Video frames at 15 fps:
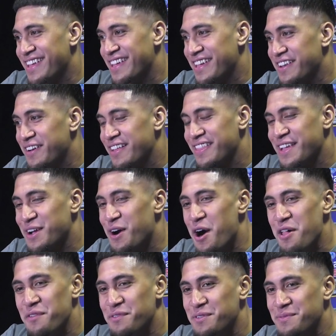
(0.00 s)
You know, I think
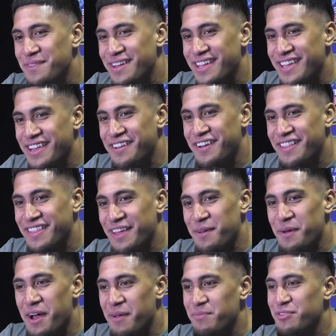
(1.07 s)
all of them. You know,
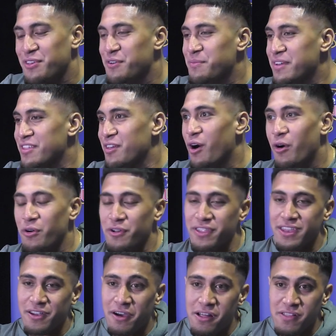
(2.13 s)
I'm so much older
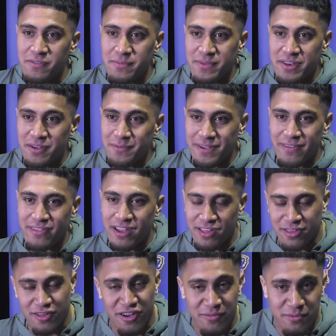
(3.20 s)
than all of them. You know, we have a lot
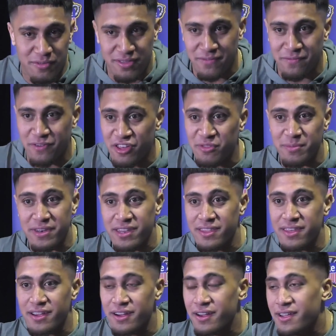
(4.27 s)
of sophomores and freshmen
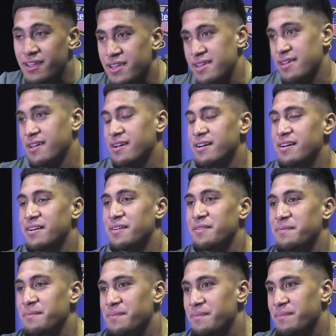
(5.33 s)
in there.
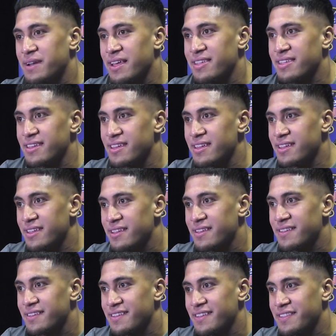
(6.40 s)
But I see
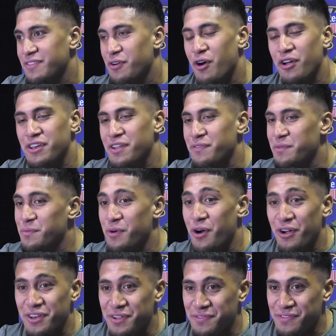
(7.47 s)
they're all different. We're
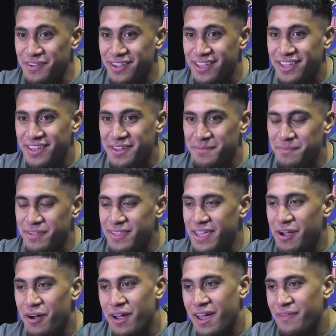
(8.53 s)
all different. But
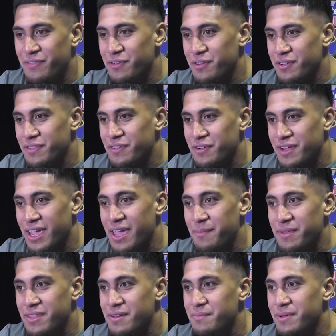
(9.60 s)
they all have their
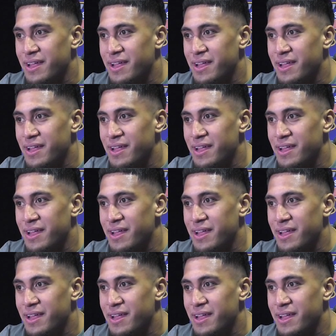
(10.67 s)
game in them.